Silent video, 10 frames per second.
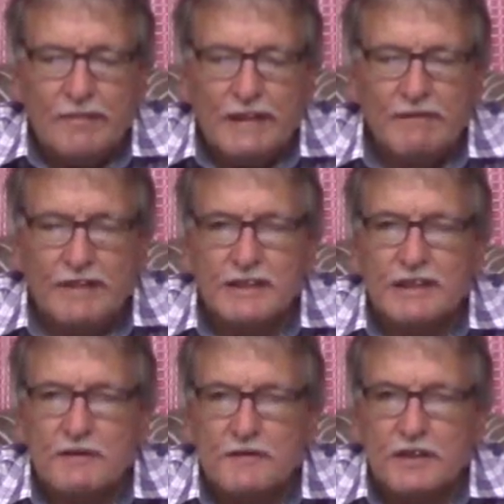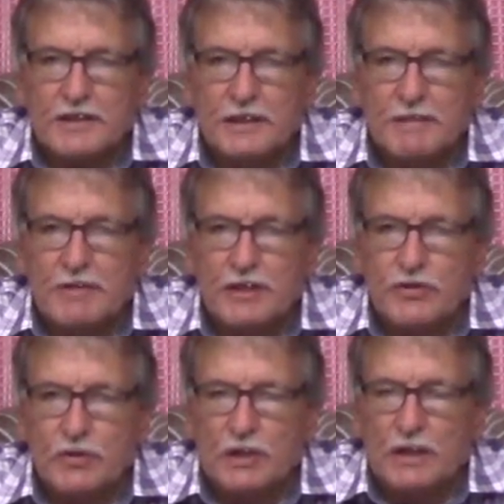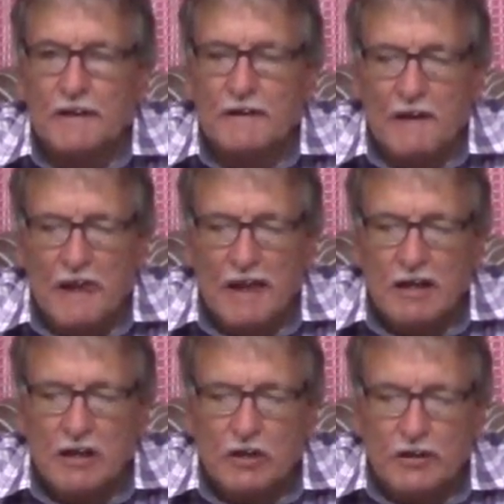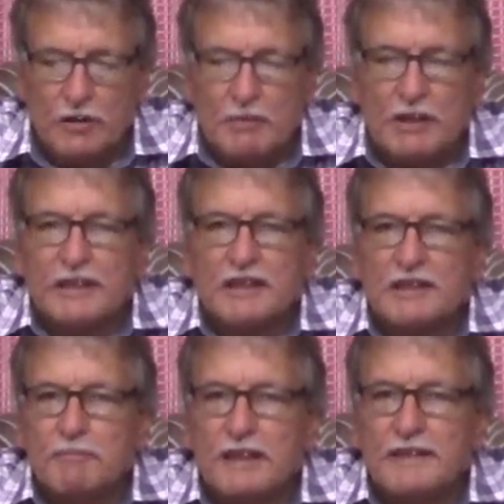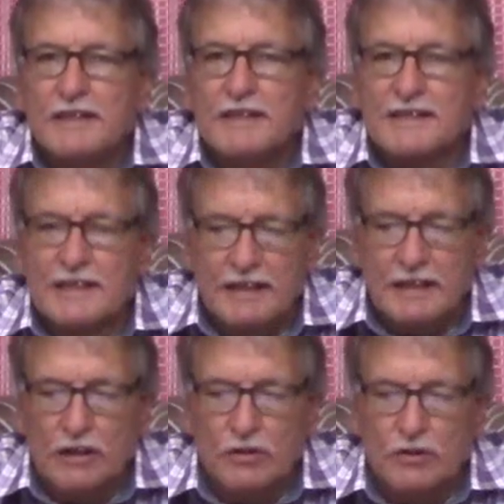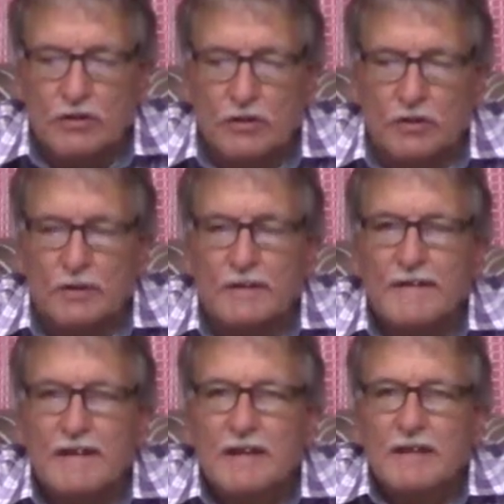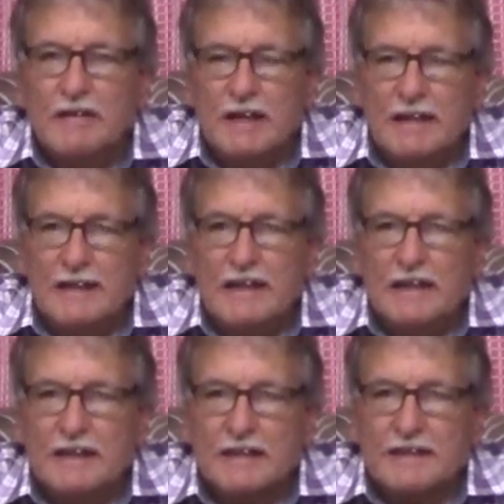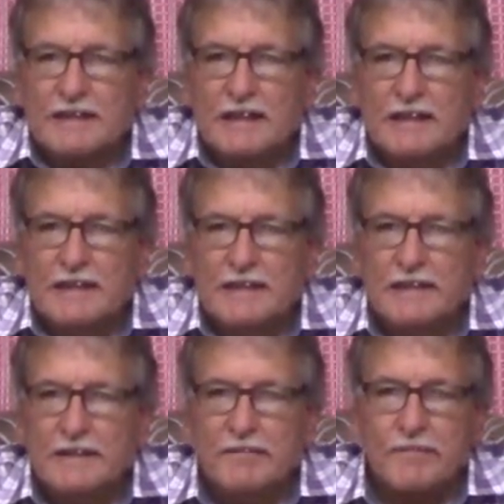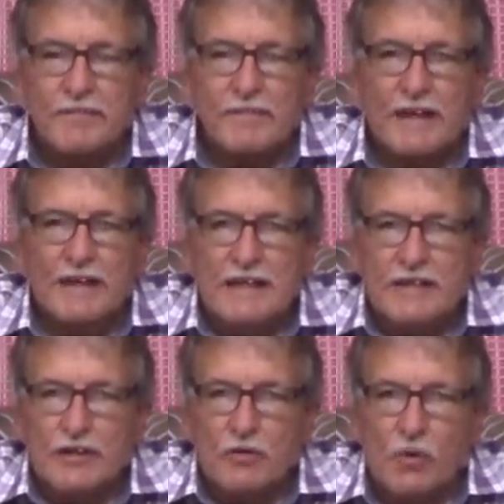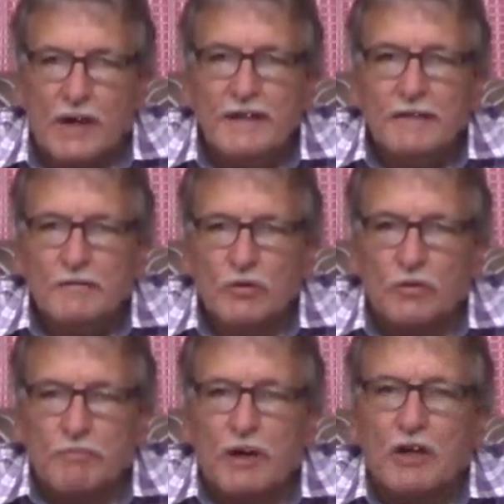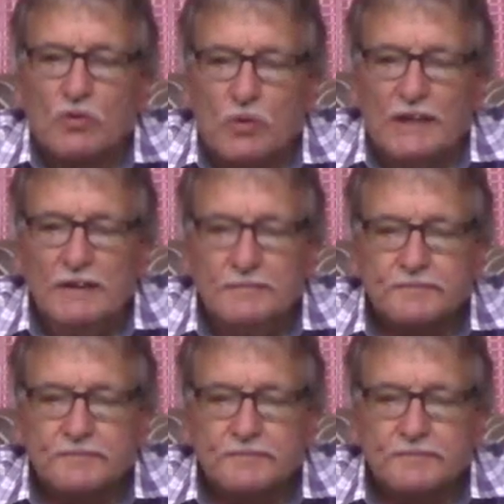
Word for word: if this is the first time that you are going to participate in the study, go to uh, uh, uh, lesson 1 or part 1